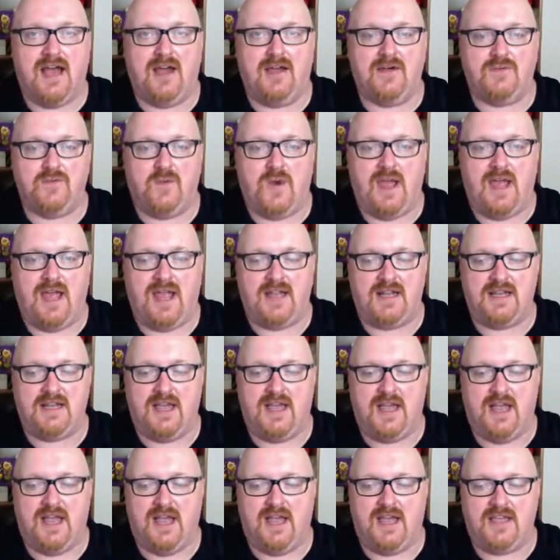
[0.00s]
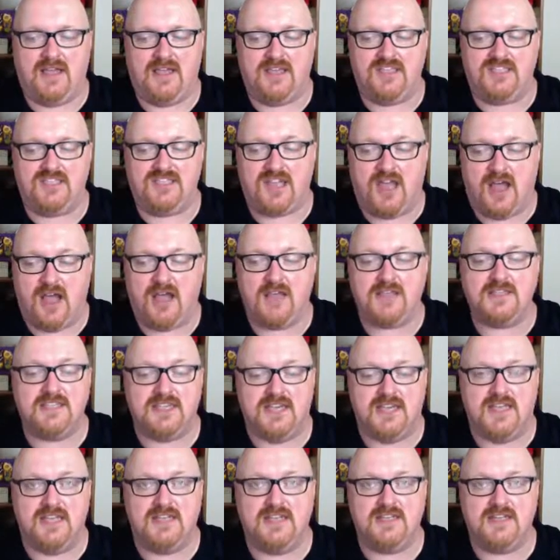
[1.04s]
when I
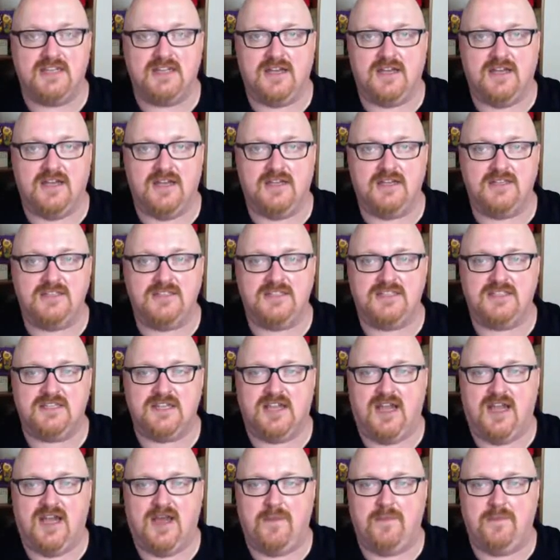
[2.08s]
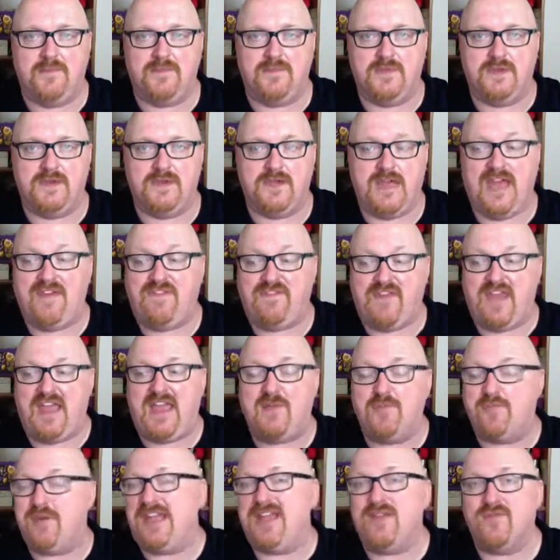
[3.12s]
started at
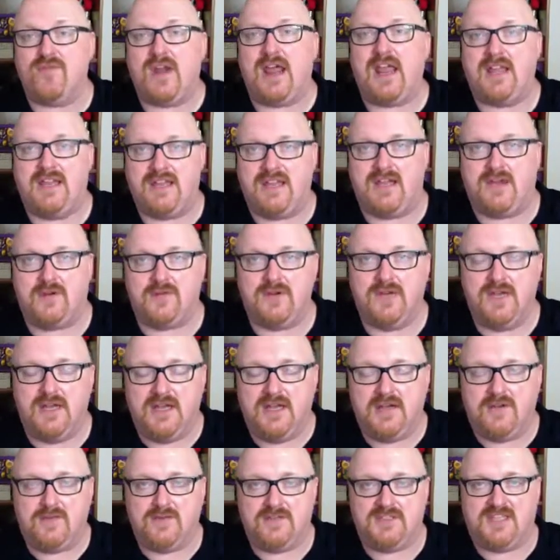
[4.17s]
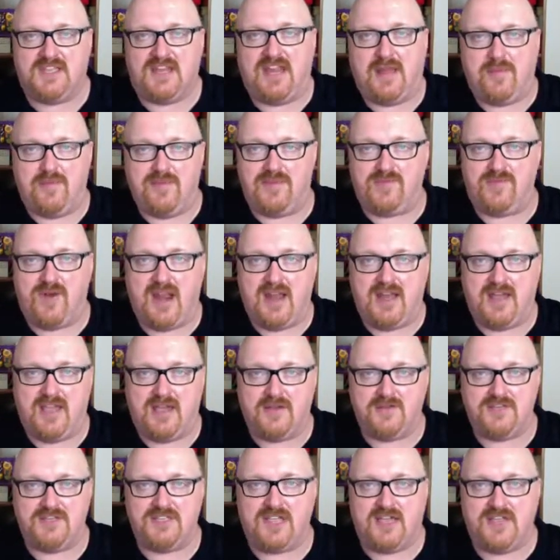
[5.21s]
FAB Radio was the name of the
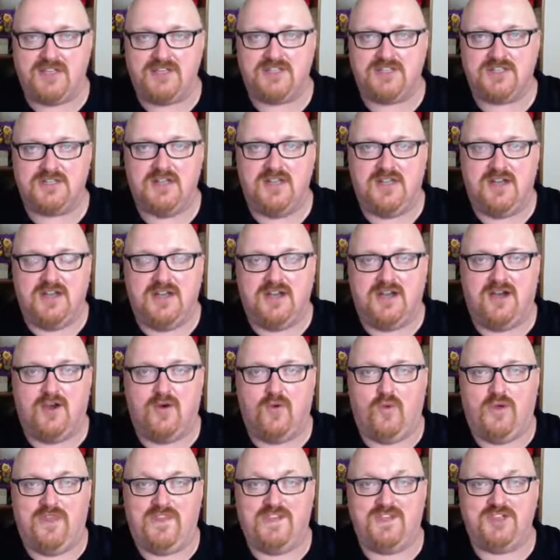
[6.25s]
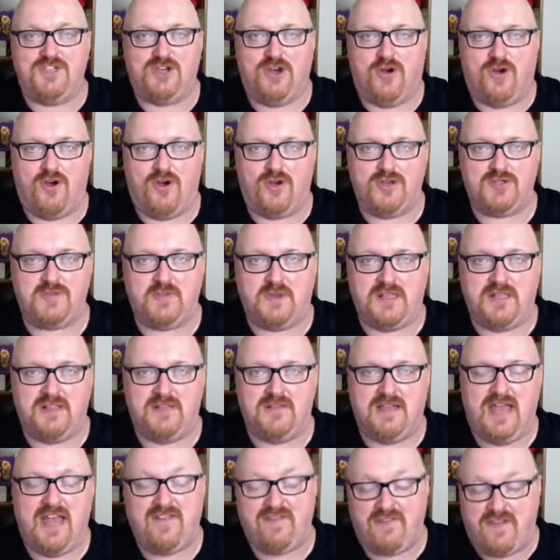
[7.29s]
radio station at Wythenshawe
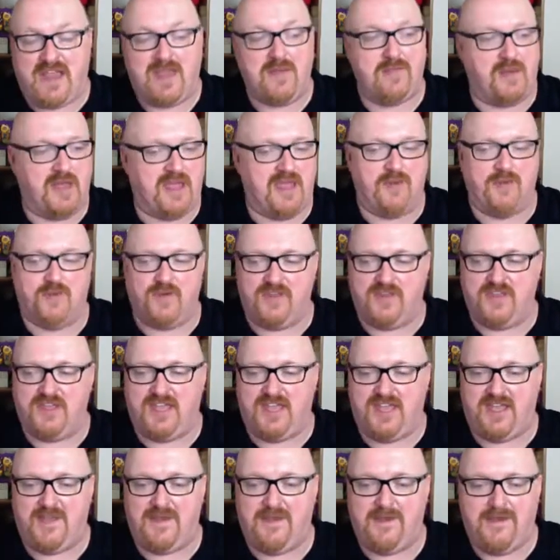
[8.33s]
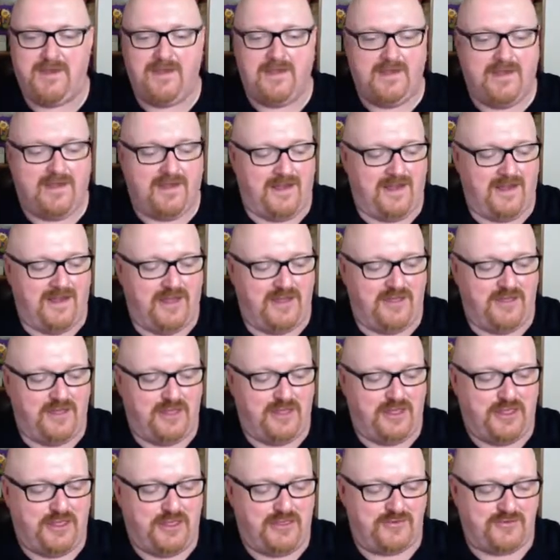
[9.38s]
Hospital. FAB were the
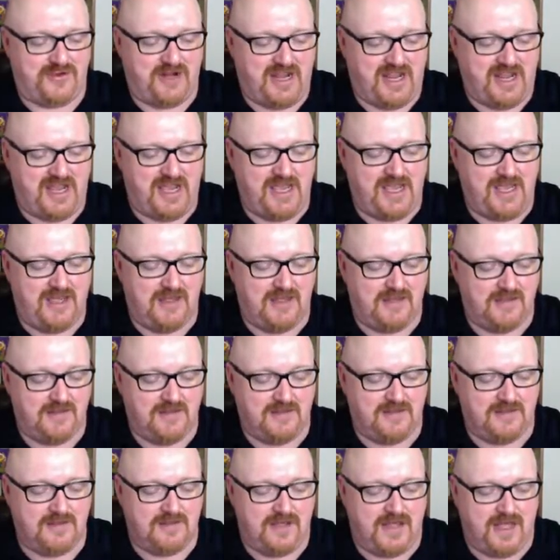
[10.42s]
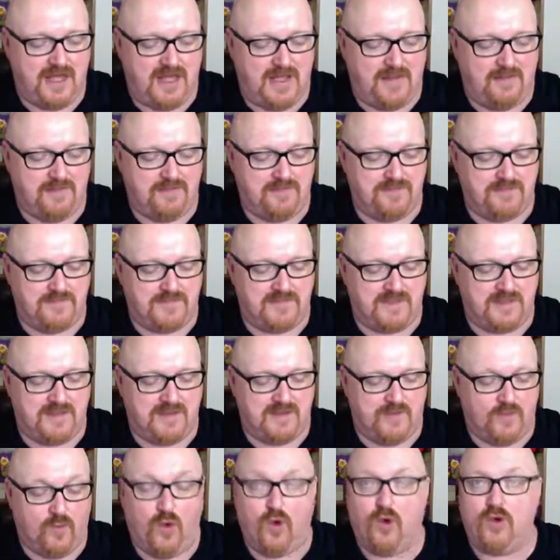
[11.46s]
3
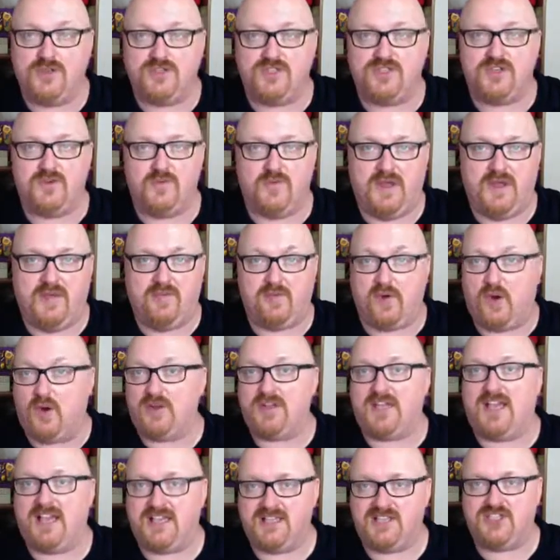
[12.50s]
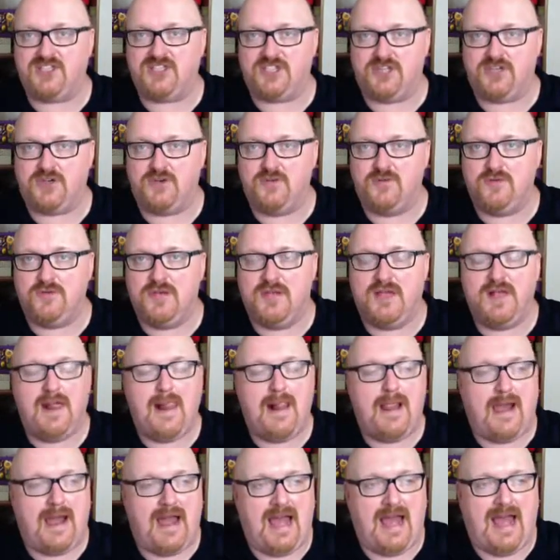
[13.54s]
wards that we broadcast to,
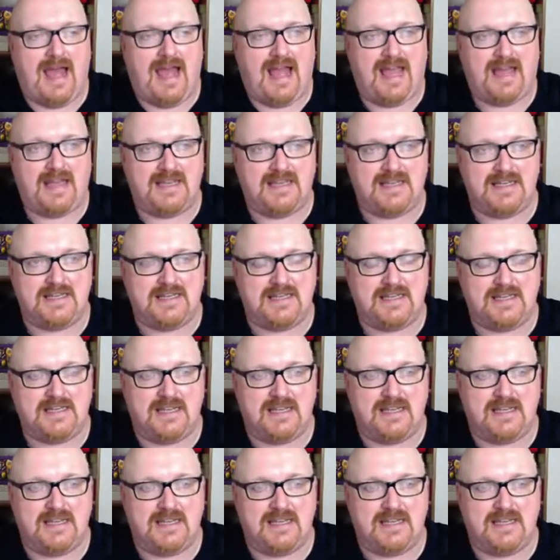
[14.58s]
and